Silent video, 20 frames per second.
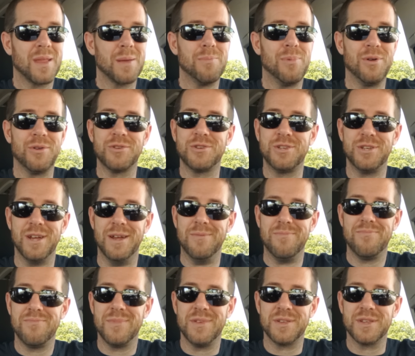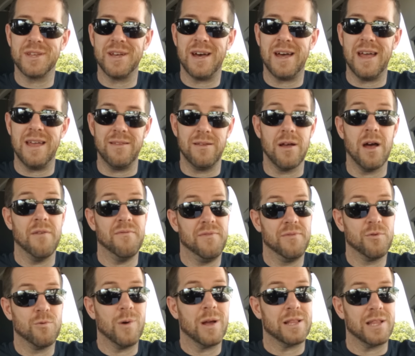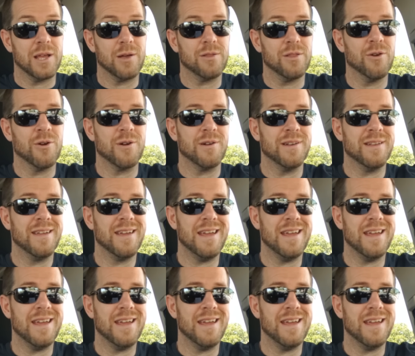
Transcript: Bullshit. This guy, I've quickly learned,